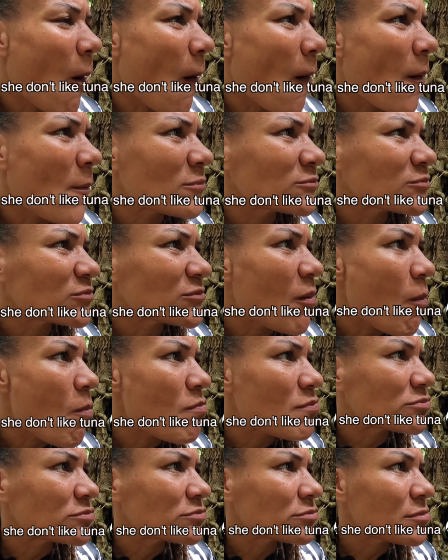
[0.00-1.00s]
but it's
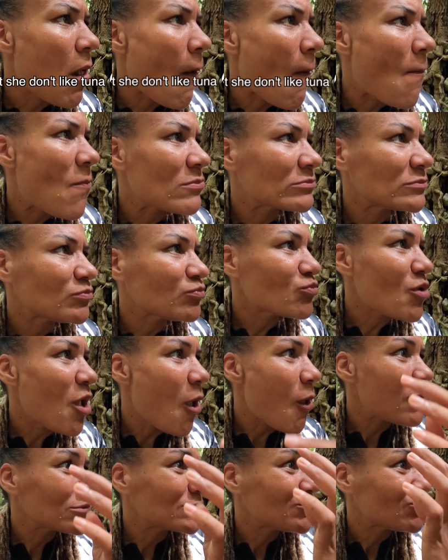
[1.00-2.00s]
snapper now. Should I bring some
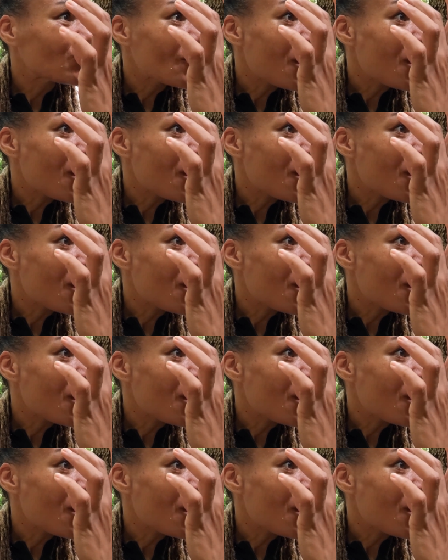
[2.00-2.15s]
snapper?